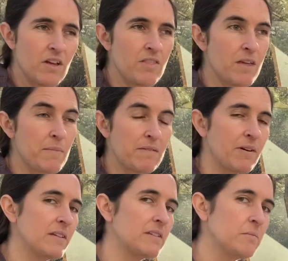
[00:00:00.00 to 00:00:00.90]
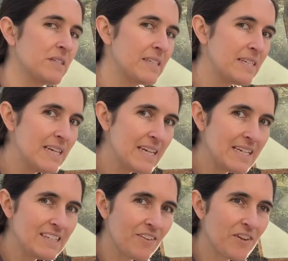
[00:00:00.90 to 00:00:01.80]
They might find some
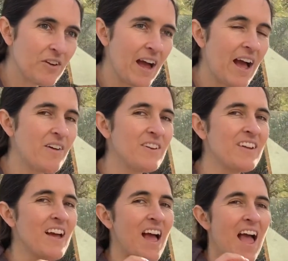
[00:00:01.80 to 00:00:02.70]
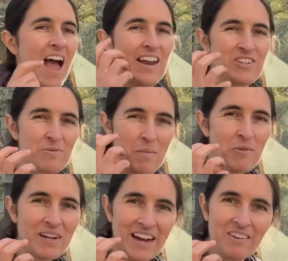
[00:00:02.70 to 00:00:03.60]
seeds on the ground. And do you remember
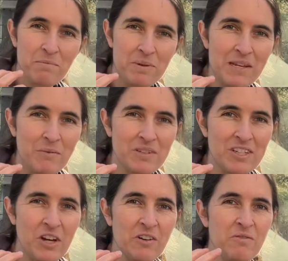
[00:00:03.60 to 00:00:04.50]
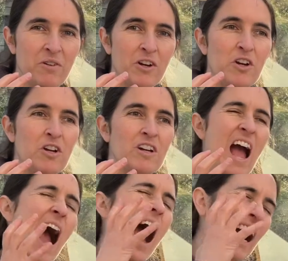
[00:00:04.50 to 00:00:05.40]
what kind of beak was good for
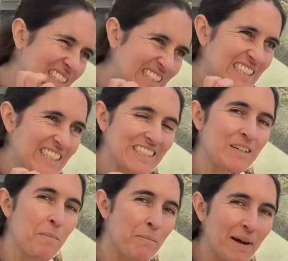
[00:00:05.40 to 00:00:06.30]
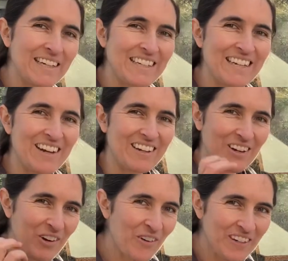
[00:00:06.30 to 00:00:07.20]
biting down and
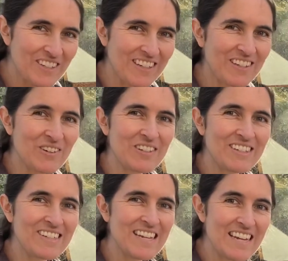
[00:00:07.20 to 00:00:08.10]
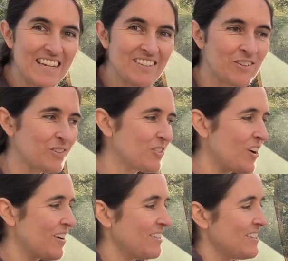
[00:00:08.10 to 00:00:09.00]
crunching those seeds, those
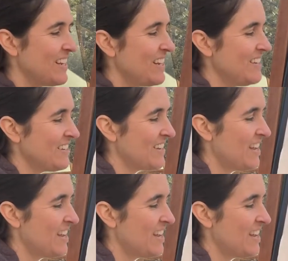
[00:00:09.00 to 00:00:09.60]
strong seeds?